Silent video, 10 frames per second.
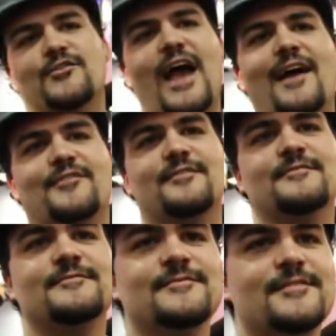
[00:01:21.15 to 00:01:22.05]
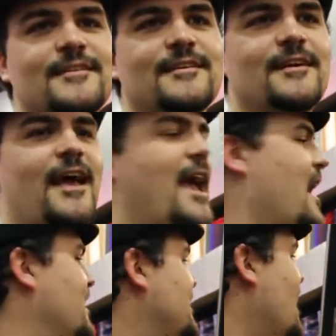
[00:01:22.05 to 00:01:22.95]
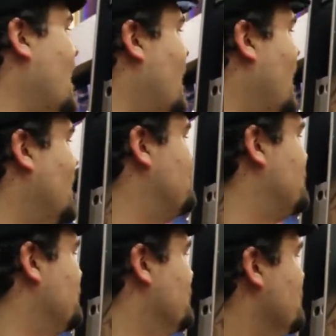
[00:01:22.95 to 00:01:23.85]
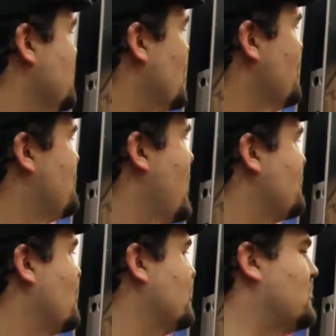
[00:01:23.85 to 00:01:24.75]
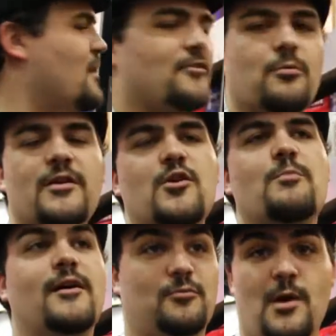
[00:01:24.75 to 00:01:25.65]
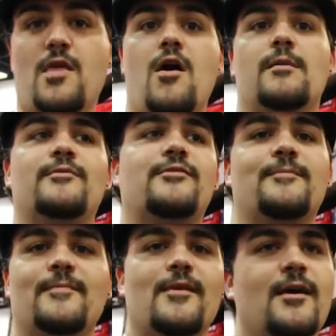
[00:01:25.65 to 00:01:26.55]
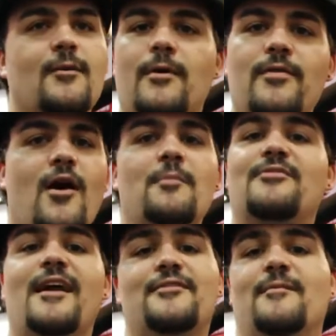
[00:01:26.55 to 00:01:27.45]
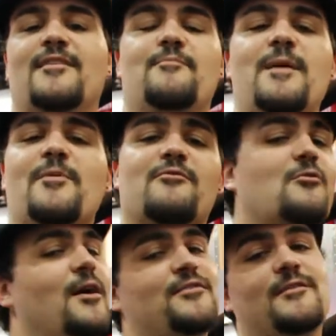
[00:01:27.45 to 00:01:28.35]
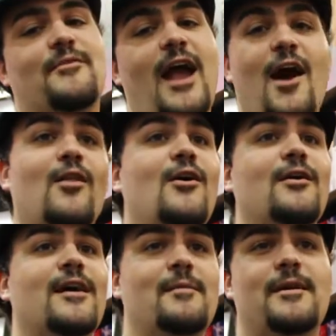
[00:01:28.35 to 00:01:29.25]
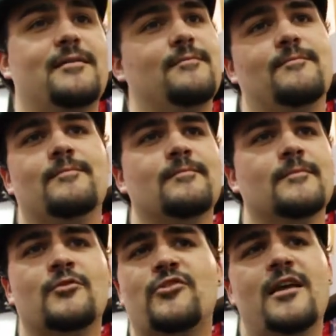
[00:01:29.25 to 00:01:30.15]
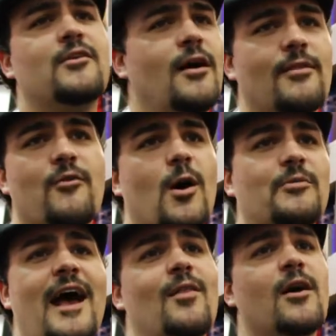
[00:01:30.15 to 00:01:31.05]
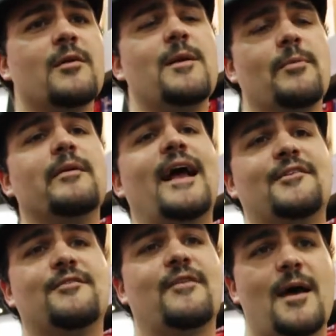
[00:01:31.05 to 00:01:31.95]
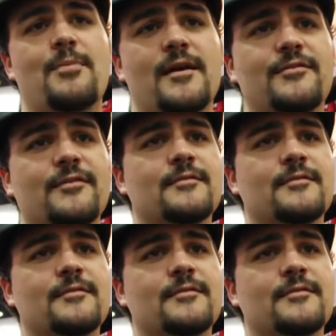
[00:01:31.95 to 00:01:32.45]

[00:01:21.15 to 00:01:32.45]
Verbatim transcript: Jackson. And, uh, you know, we've got, of course, the Mace Windu bus with arms. With arms, that is something that people have requested for how long? I mean, Shane, you're on the farms. How long have people been asking for that piece?